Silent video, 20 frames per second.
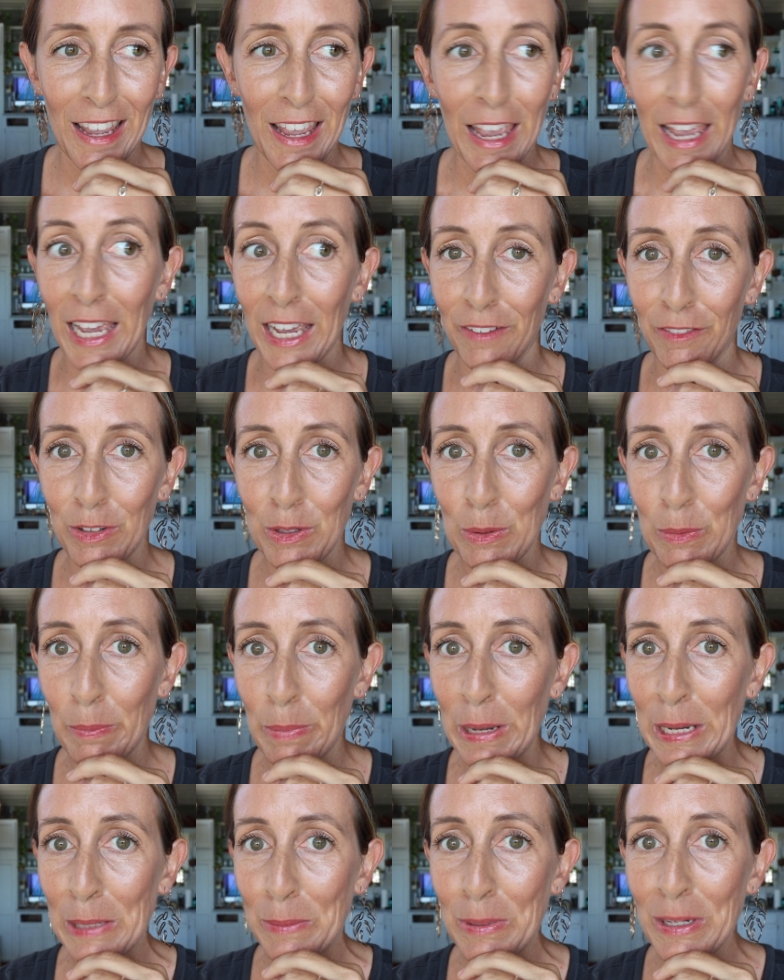Have a new
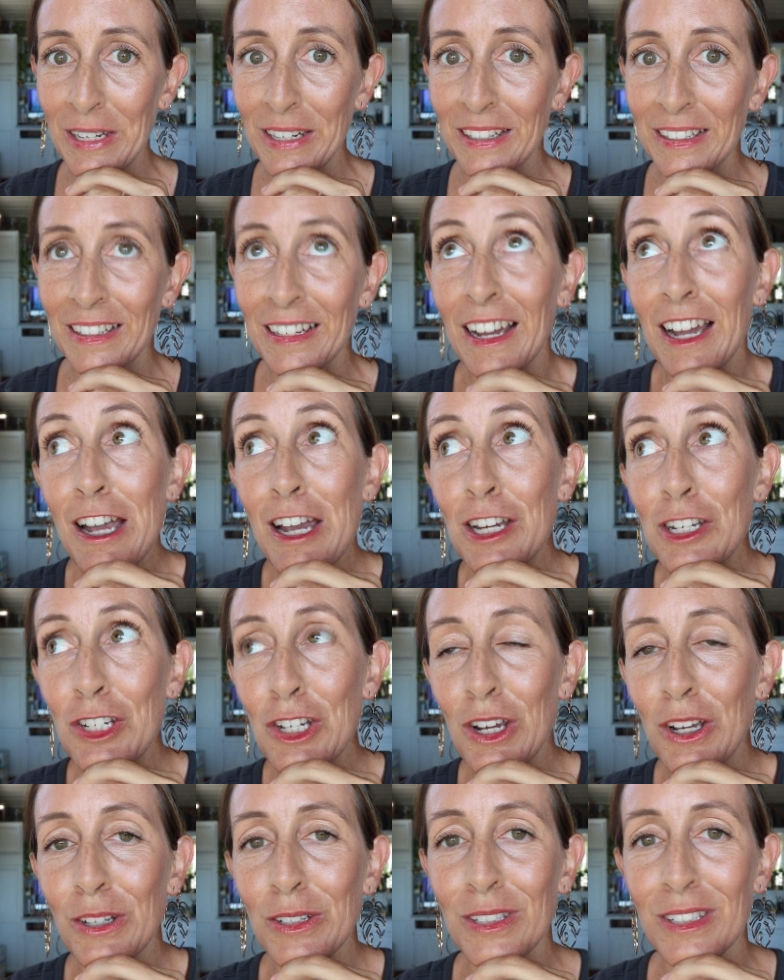baby,
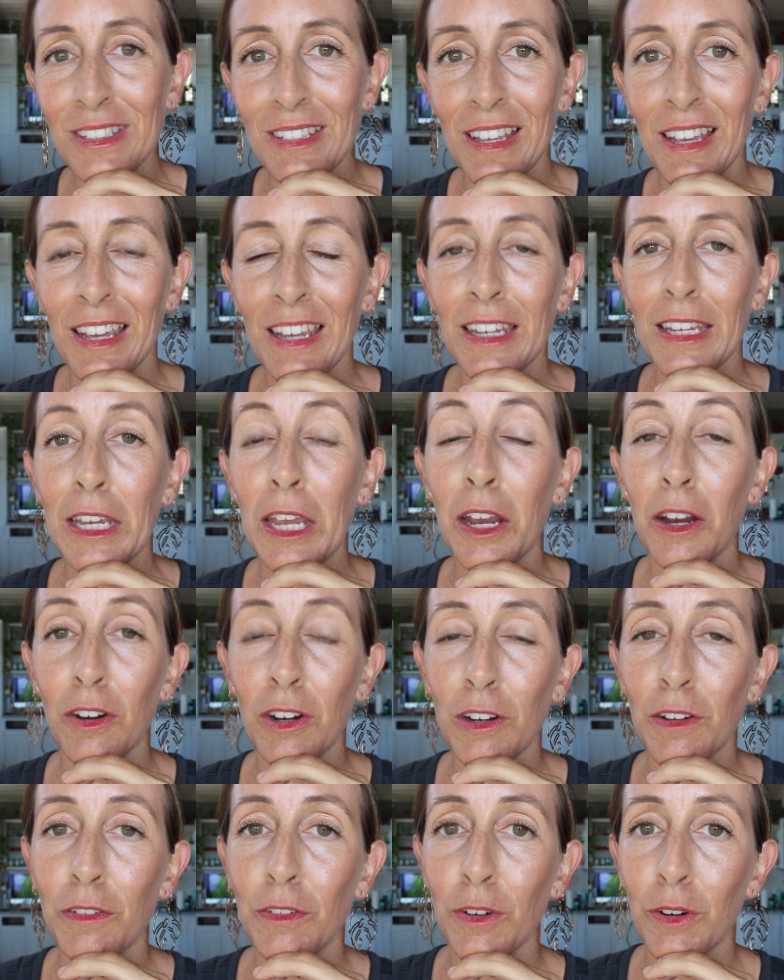gels,
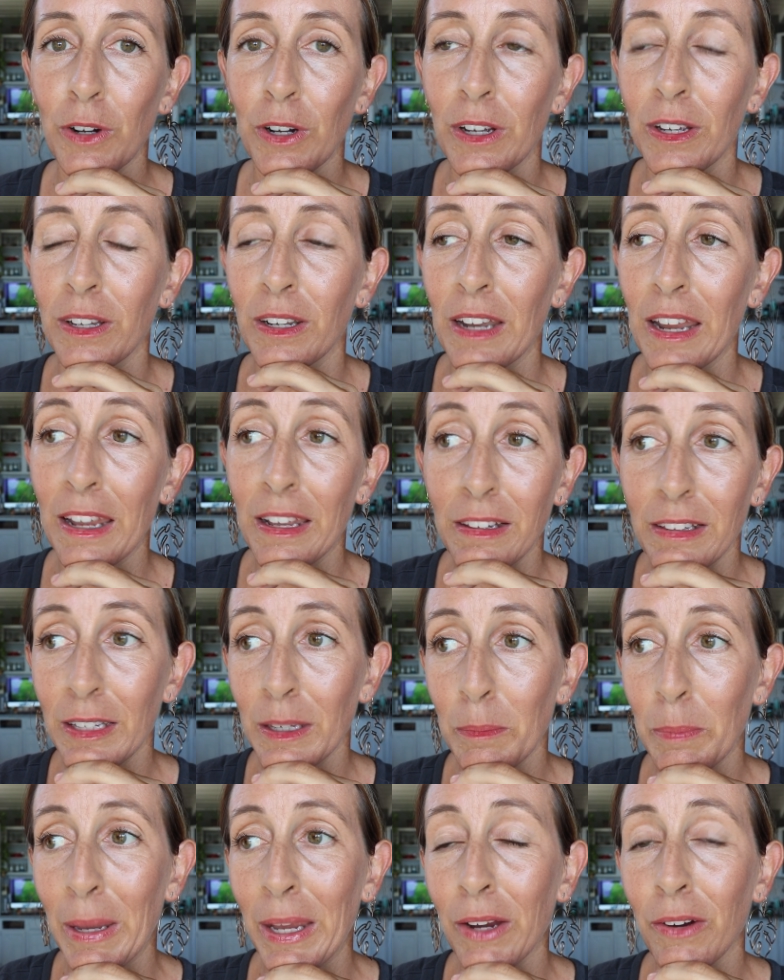caring for an
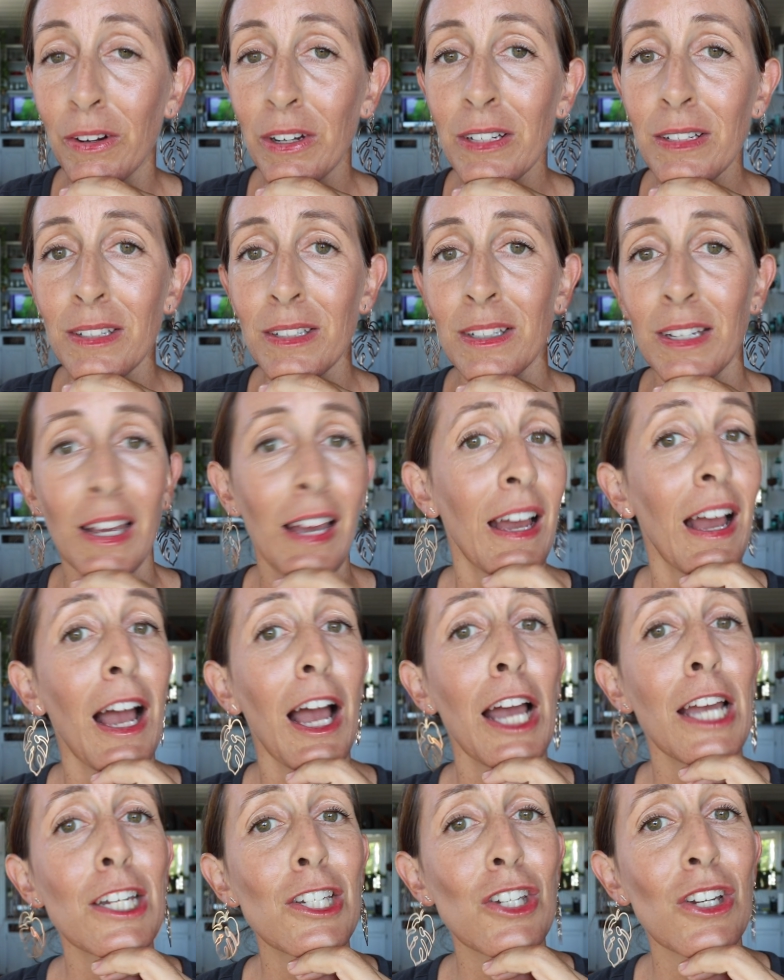ailing parent,
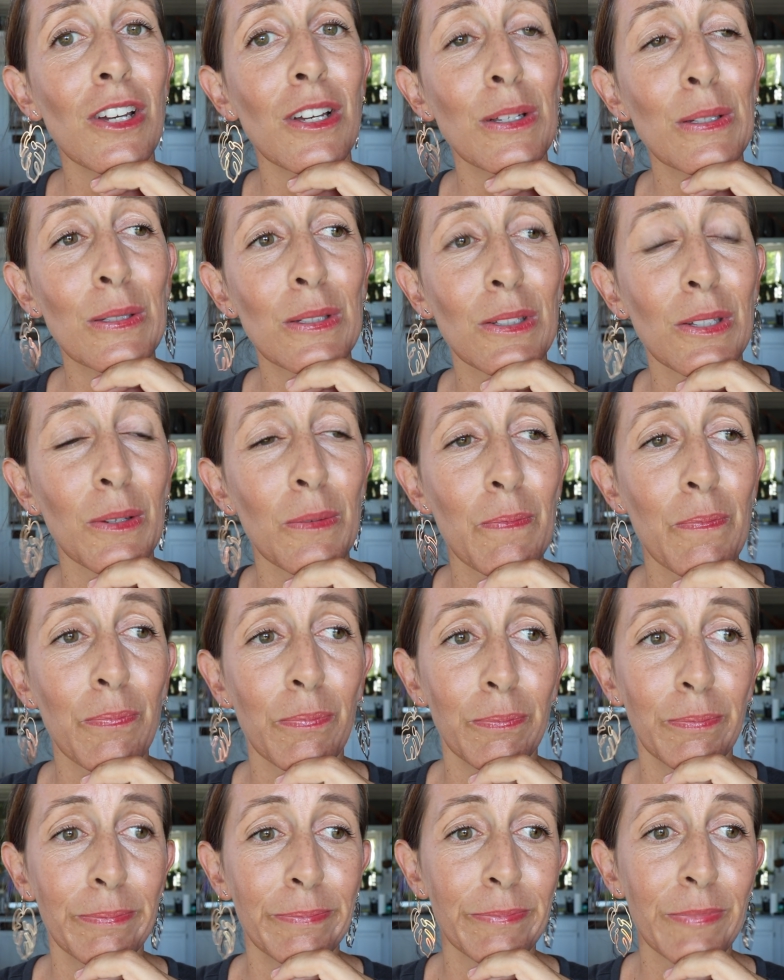eye gels,
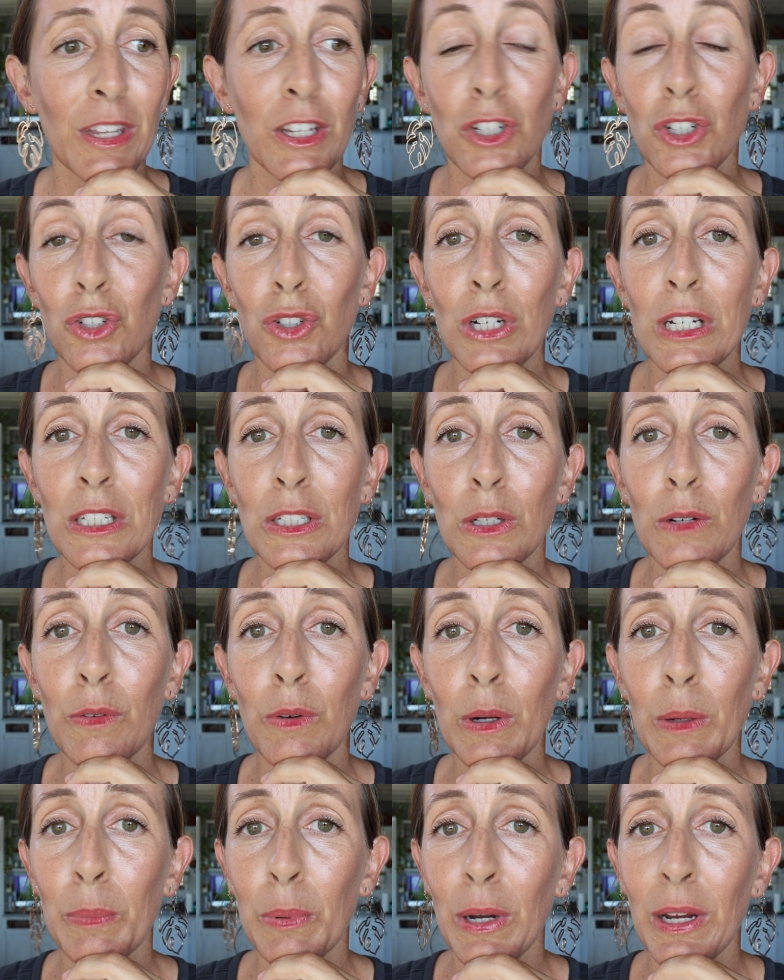Mm, stressed
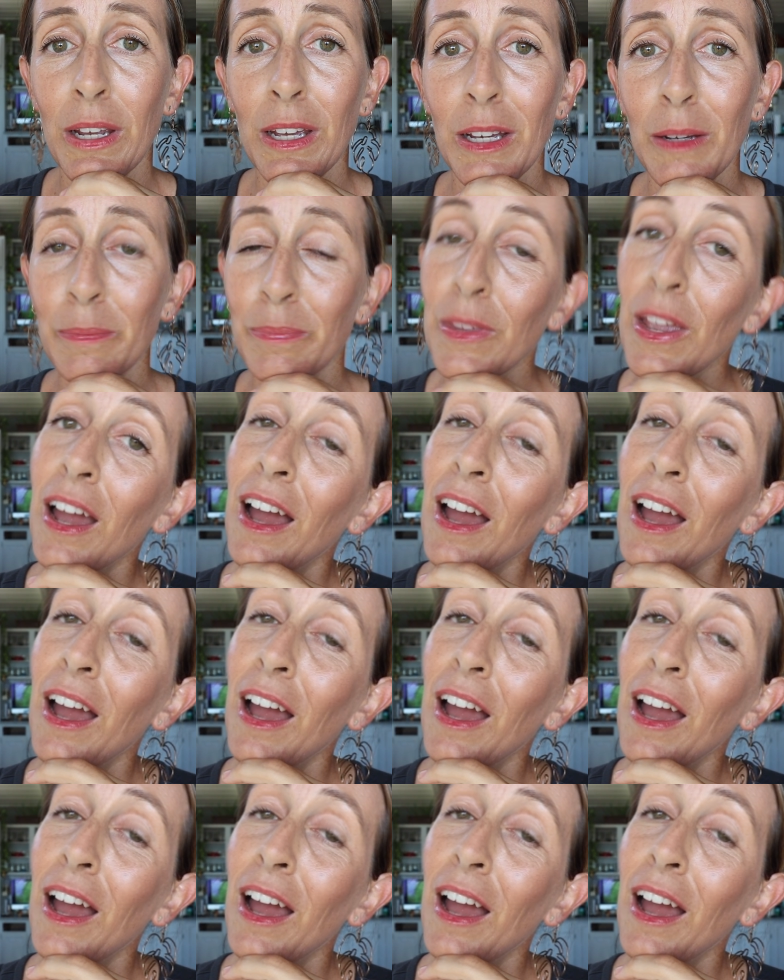over a breakup?